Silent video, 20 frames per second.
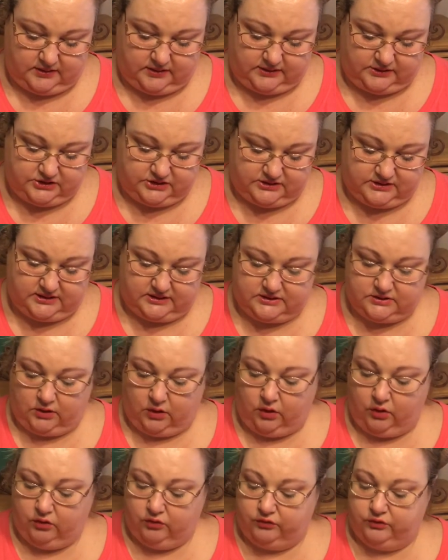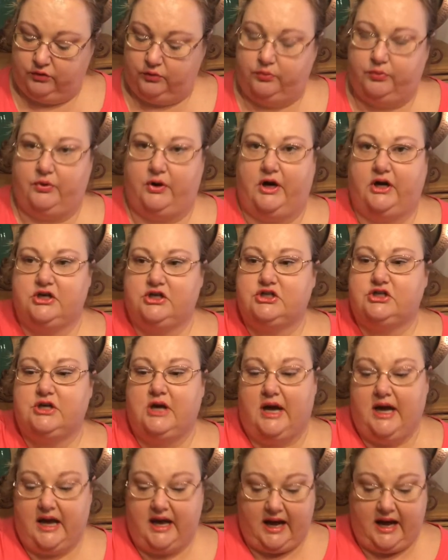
it just says oval brush.